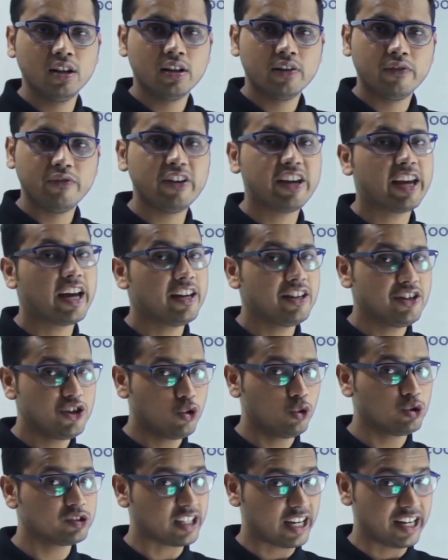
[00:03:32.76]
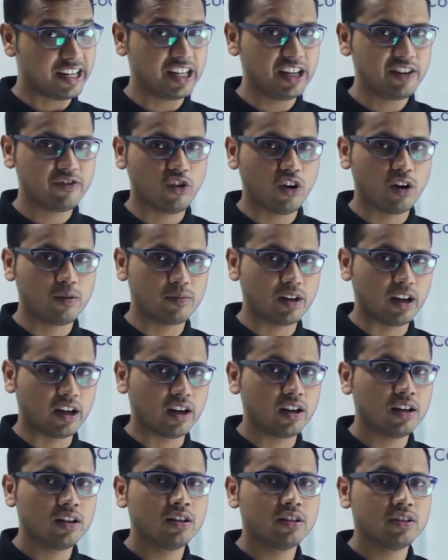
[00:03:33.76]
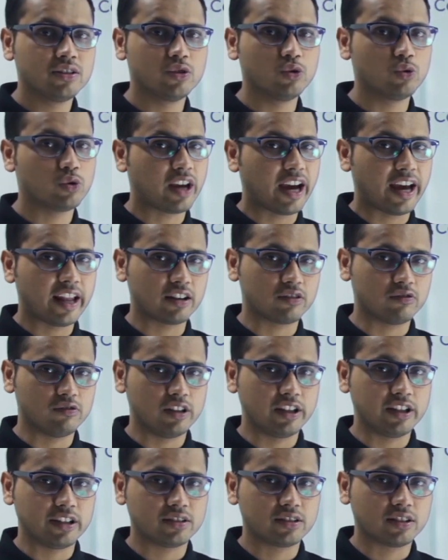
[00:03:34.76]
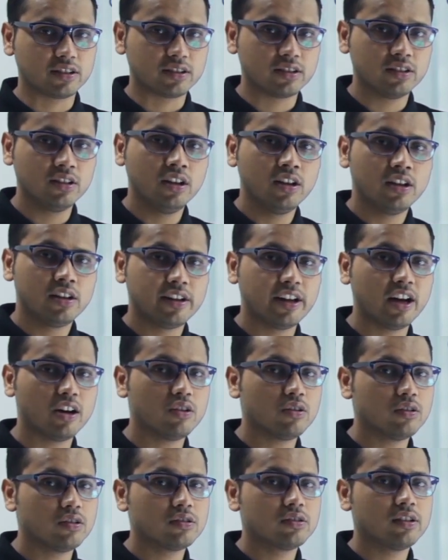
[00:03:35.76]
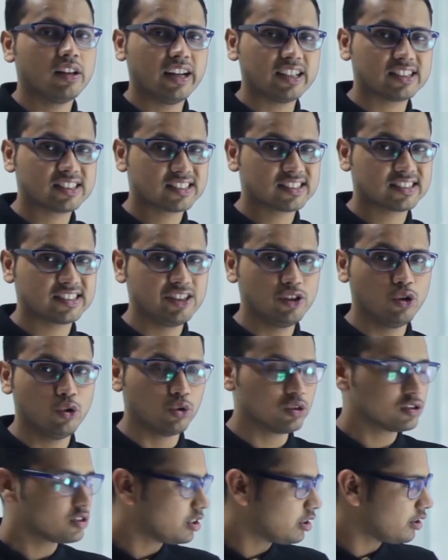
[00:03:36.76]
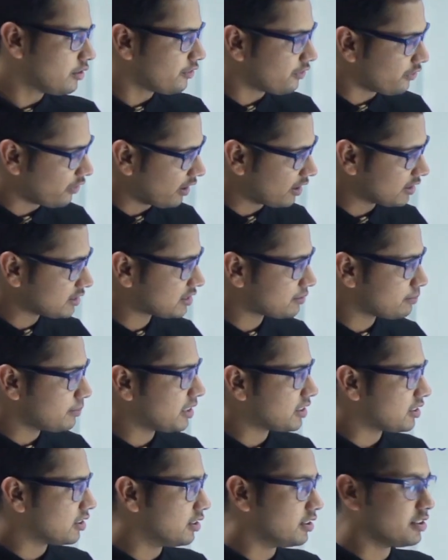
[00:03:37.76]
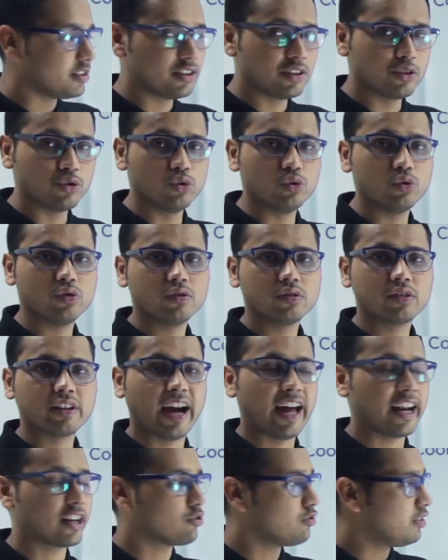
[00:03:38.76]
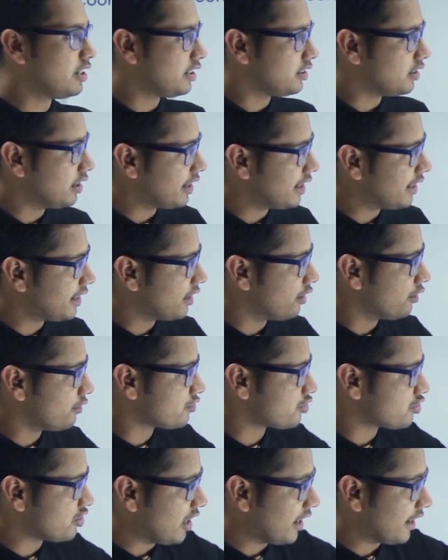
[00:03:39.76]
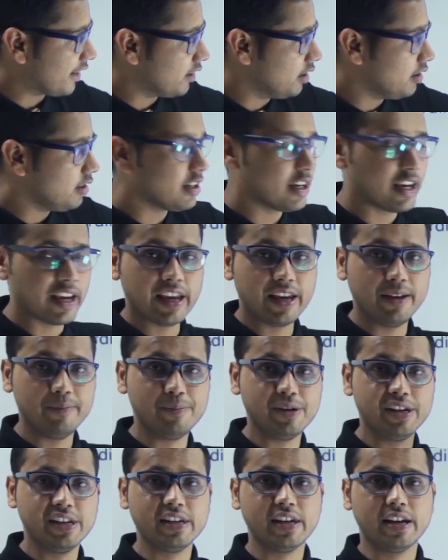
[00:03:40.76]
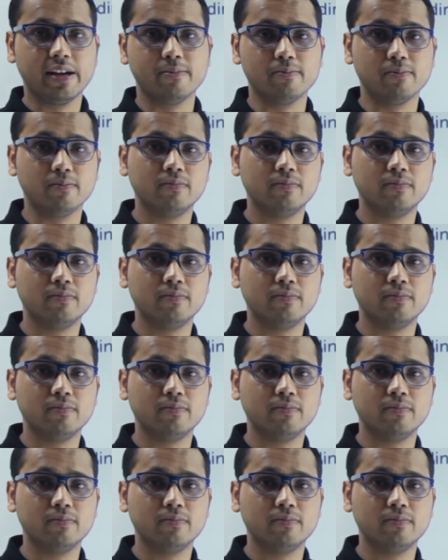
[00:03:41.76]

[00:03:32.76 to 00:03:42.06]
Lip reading: We can use any formula to calculate it. Now let's use first method to calculate the area of triangle ABM.